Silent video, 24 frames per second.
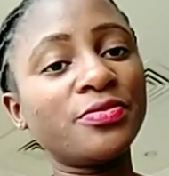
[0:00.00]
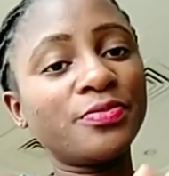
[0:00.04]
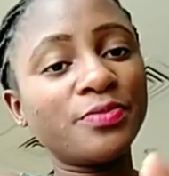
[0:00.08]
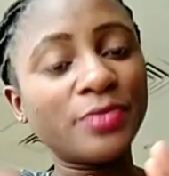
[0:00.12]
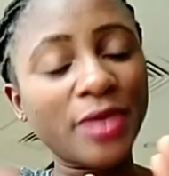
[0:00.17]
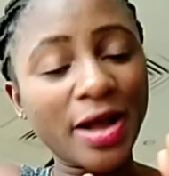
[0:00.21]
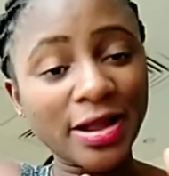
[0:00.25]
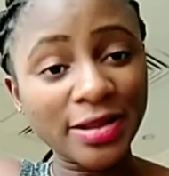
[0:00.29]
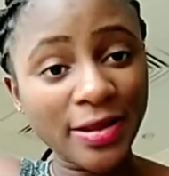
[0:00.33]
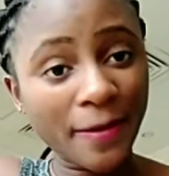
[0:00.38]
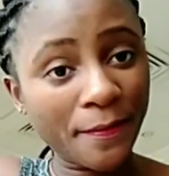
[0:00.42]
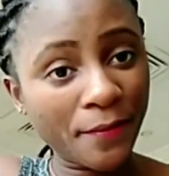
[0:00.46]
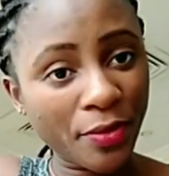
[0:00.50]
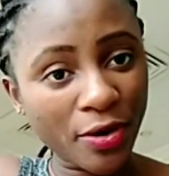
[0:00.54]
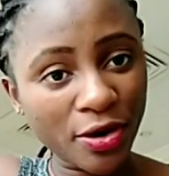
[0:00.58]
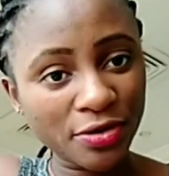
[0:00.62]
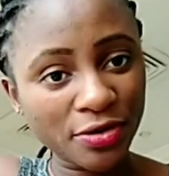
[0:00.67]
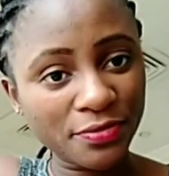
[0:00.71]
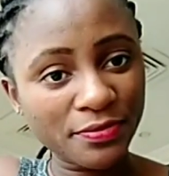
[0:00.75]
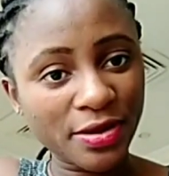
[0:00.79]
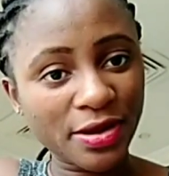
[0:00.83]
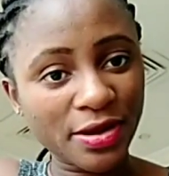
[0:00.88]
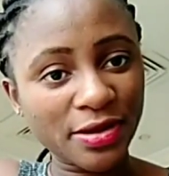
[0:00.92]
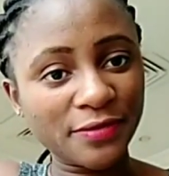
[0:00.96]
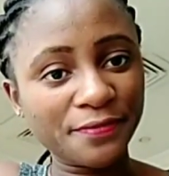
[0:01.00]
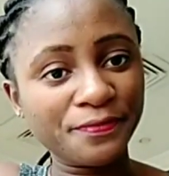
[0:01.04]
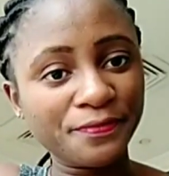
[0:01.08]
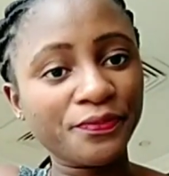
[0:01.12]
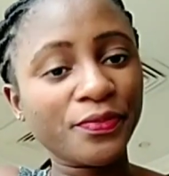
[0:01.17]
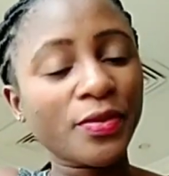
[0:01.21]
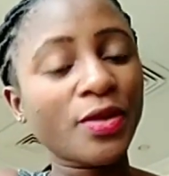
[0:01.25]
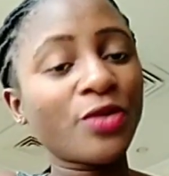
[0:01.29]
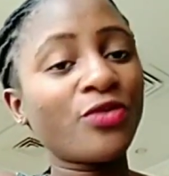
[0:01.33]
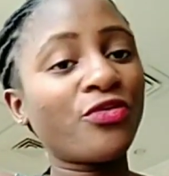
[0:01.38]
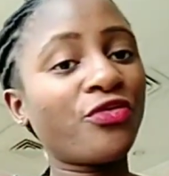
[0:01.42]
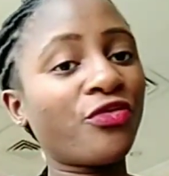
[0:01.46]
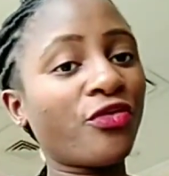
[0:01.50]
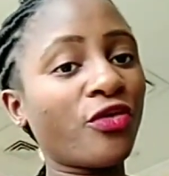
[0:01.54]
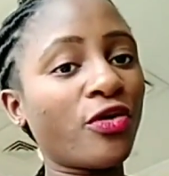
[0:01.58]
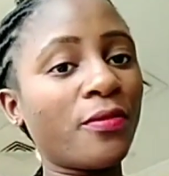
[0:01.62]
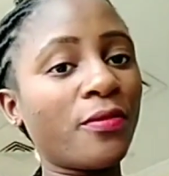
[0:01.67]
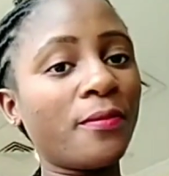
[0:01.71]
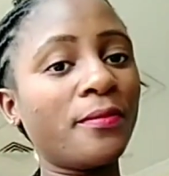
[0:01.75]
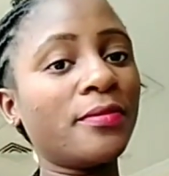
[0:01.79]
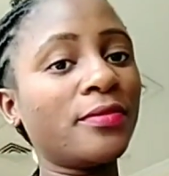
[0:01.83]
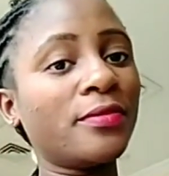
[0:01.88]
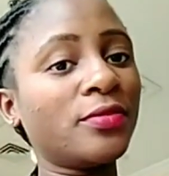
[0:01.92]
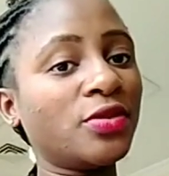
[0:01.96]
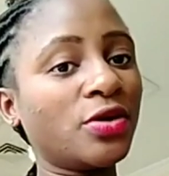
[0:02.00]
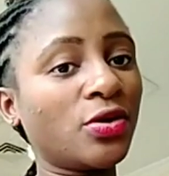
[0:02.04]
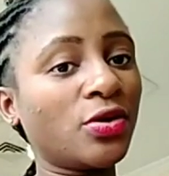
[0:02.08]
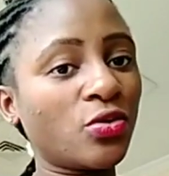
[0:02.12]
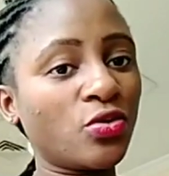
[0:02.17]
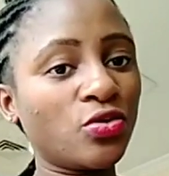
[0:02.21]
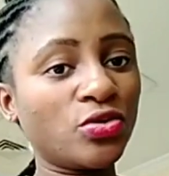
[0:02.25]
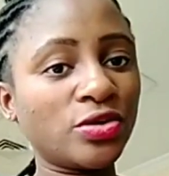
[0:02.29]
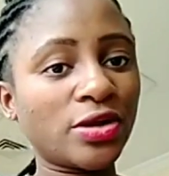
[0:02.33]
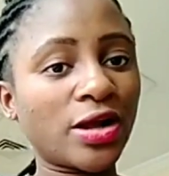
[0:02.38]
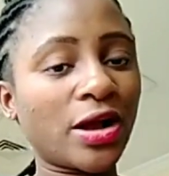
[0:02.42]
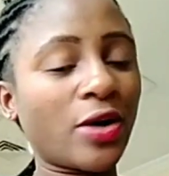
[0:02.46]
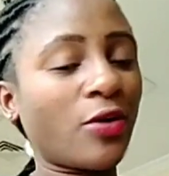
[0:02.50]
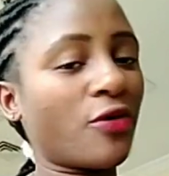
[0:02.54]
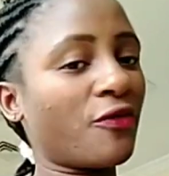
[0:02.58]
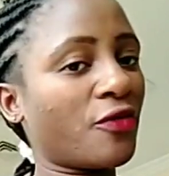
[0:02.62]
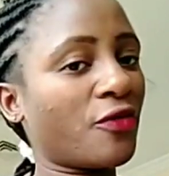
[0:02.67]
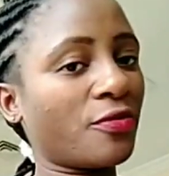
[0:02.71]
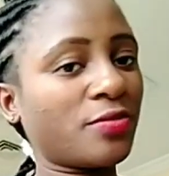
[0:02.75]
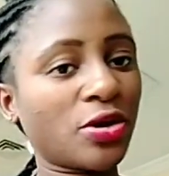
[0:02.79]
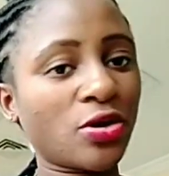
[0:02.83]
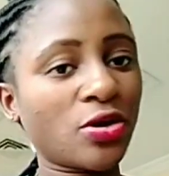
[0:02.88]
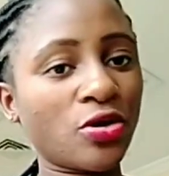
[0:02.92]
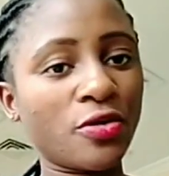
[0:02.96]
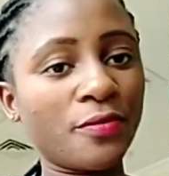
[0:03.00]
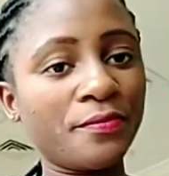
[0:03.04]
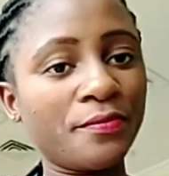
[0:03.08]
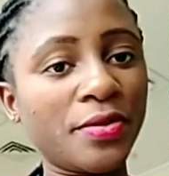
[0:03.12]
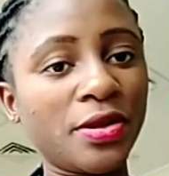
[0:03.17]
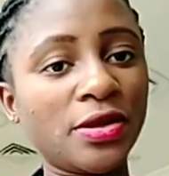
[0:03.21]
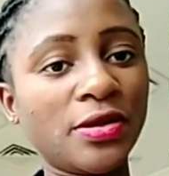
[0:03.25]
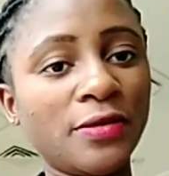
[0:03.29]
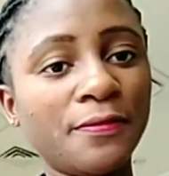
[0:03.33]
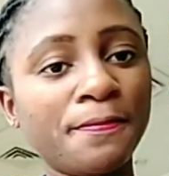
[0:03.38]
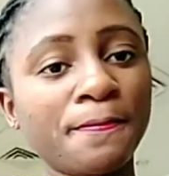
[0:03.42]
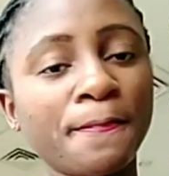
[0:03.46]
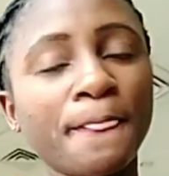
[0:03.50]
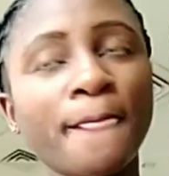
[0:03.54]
an apartment from the owner or from the company.